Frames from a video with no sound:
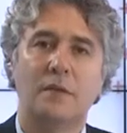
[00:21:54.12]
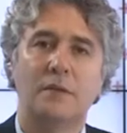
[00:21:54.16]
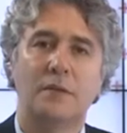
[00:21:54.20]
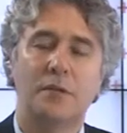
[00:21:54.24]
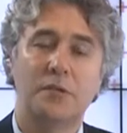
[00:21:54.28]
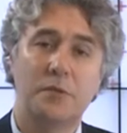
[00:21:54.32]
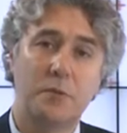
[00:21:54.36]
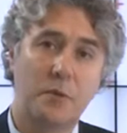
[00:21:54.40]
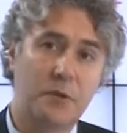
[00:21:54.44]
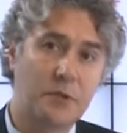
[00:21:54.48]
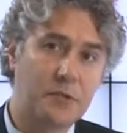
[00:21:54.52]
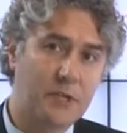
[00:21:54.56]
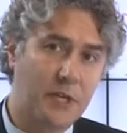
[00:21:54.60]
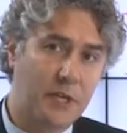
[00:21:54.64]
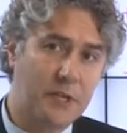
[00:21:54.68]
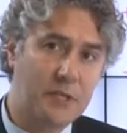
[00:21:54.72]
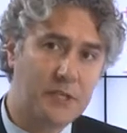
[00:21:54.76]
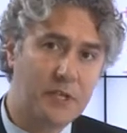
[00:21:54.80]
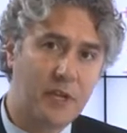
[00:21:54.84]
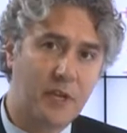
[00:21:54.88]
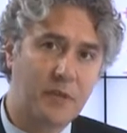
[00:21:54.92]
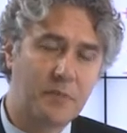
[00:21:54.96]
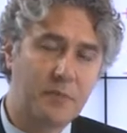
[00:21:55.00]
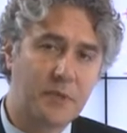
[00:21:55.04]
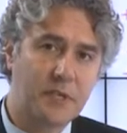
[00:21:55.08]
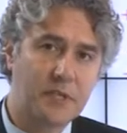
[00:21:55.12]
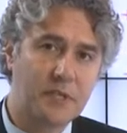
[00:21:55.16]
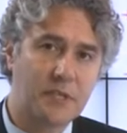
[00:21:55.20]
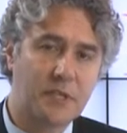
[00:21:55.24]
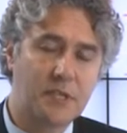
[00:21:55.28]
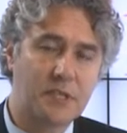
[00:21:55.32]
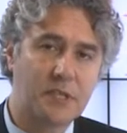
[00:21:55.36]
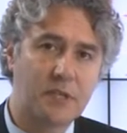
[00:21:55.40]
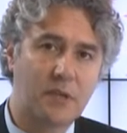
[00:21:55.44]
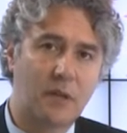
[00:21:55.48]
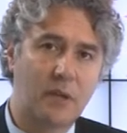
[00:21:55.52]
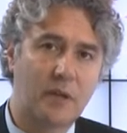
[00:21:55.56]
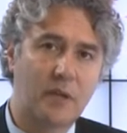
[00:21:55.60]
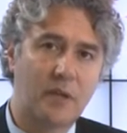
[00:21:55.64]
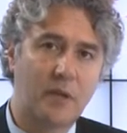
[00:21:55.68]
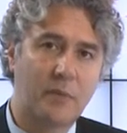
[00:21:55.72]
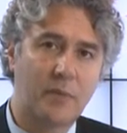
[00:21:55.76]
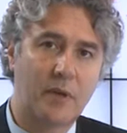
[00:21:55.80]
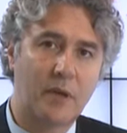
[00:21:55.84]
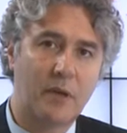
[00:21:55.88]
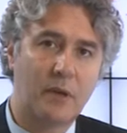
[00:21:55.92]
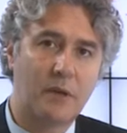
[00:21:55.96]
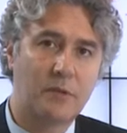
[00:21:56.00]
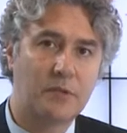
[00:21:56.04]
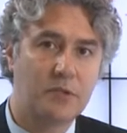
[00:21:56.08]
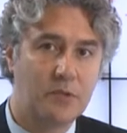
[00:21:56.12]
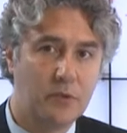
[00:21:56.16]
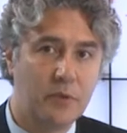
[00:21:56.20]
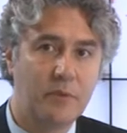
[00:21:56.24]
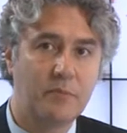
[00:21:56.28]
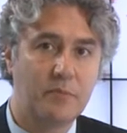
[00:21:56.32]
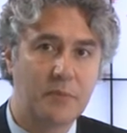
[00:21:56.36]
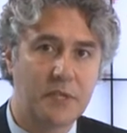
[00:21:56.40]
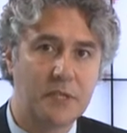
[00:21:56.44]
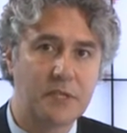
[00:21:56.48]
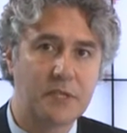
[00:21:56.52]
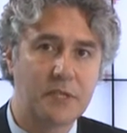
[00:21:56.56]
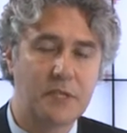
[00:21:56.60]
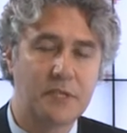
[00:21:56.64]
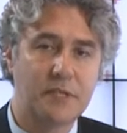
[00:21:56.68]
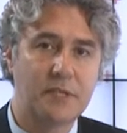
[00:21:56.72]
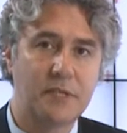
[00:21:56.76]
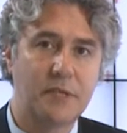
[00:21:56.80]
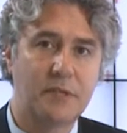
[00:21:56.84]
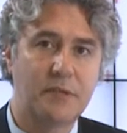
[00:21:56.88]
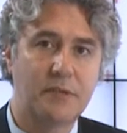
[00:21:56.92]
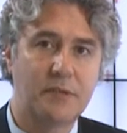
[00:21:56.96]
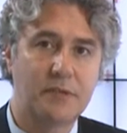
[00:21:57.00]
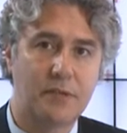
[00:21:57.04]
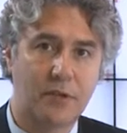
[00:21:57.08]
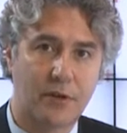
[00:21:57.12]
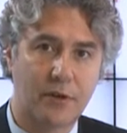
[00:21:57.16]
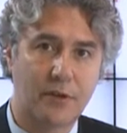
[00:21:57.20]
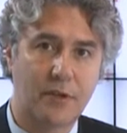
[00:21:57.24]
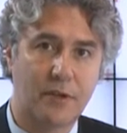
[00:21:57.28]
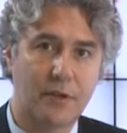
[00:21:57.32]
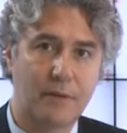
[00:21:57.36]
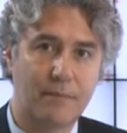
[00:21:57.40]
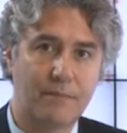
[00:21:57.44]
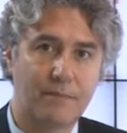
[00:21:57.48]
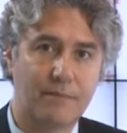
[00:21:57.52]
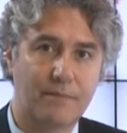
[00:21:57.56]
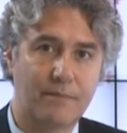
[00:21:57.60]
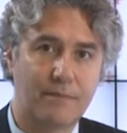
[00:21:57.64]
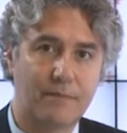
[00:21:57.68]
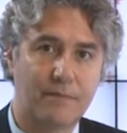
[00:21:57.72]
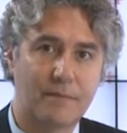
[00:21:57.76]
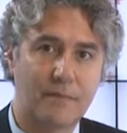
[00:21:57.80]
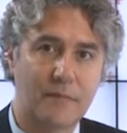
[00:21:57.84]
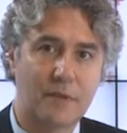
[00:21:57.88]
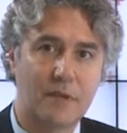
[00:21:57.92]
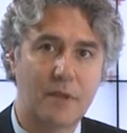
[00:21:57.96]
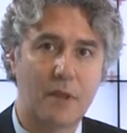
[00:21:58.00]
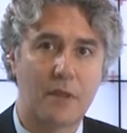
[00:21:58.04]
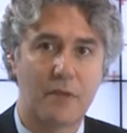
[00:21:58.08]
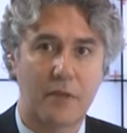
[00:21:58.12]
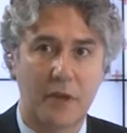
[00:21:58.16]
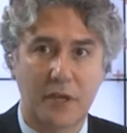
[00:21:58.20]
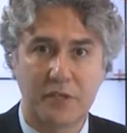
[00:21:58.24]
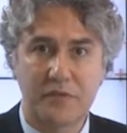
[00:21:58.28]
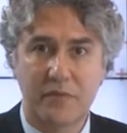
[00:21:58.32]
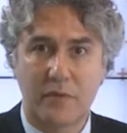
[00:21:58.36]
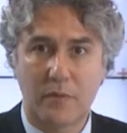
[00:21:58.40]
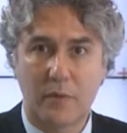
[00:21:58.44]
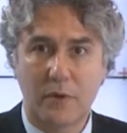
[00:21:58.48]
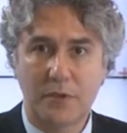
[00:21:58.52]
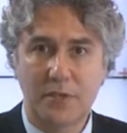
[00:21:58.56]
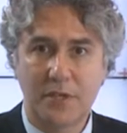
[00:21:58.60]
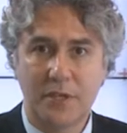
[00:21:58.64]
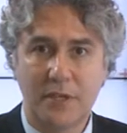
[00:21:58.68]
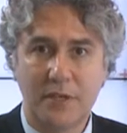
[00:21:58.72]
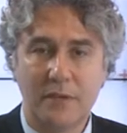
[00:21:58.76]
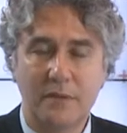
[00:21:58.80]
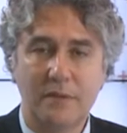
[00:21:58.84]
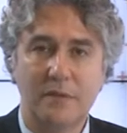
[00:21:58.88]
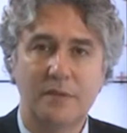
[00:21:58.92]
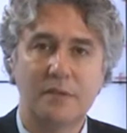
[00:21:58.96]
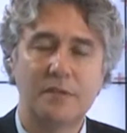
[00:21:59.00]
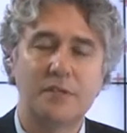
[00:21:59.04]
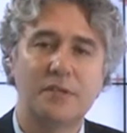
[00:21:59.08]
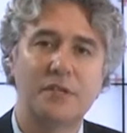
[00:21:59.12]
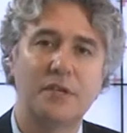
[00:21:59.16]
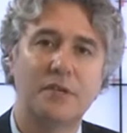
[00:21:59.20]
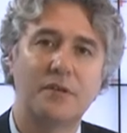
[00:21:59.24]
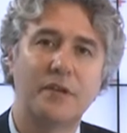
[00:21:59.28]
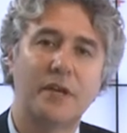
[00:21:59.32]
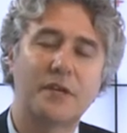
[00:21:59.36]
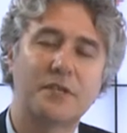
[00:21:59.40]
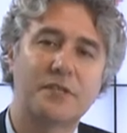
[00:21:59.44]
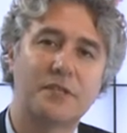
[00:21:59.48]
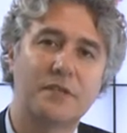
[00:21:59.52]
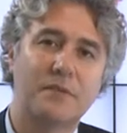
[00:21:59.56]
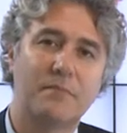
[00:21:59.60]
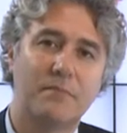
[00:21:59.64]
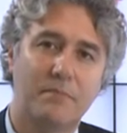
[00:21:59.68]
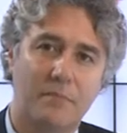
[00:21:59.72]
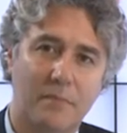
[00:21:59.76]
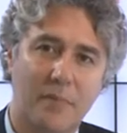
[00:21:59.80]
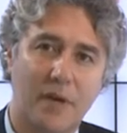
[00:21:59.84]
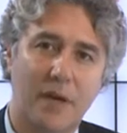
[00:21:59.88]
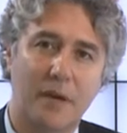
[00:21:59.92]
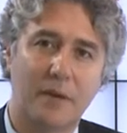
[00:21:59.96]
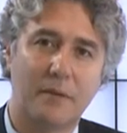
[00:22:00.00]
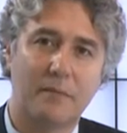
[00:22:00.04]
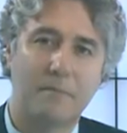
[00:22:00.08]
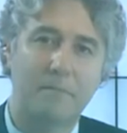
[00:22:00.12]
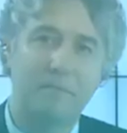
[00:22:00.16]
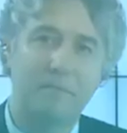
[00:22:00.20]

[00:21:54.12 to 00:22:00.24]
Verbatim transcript: This was Inside Business talking about doing business in Turkey. Thanks for watching. See you next. Bye.